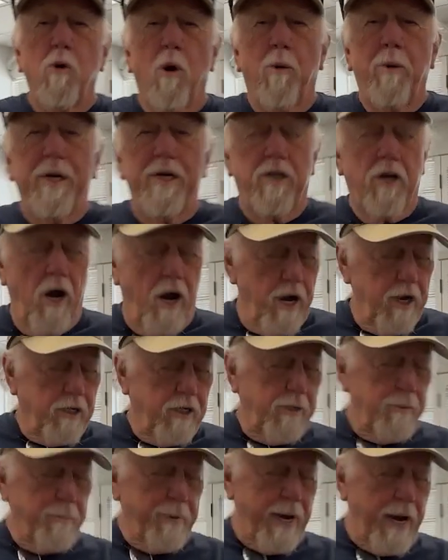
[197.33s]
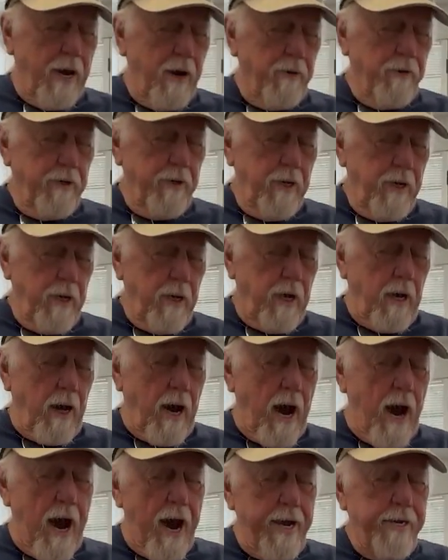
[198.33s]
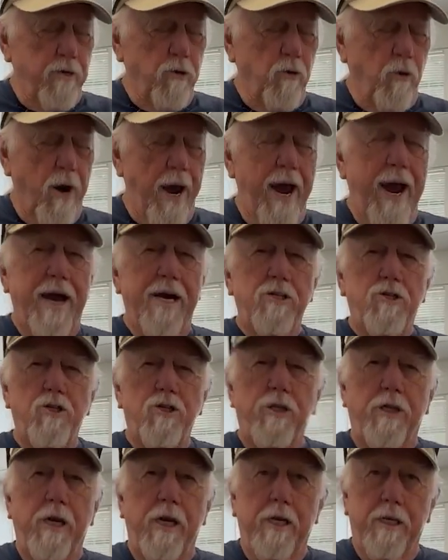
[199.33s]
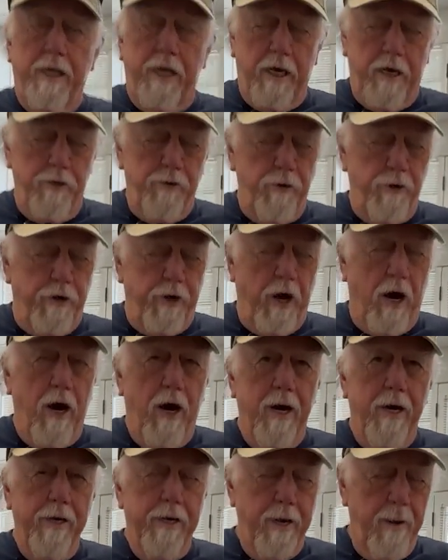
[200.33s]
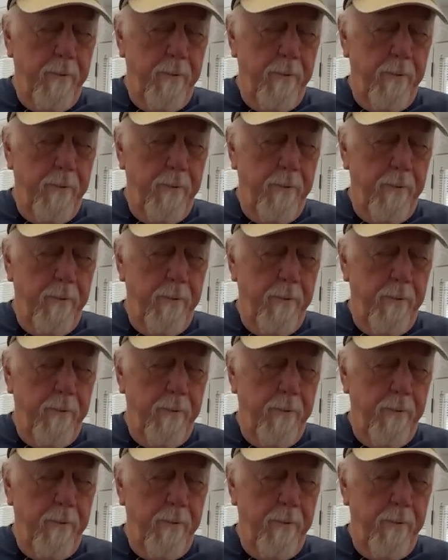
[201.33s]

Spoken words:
we talked about I crashed in the Underdog.